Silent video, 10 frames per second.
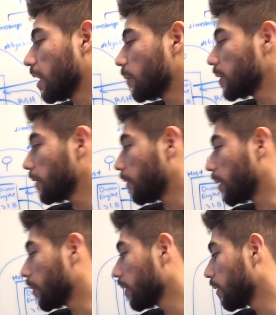the update
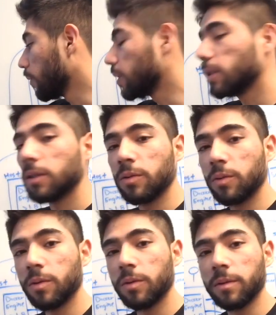framework, which is a
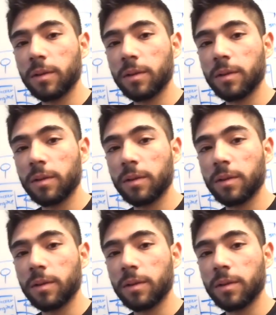tool,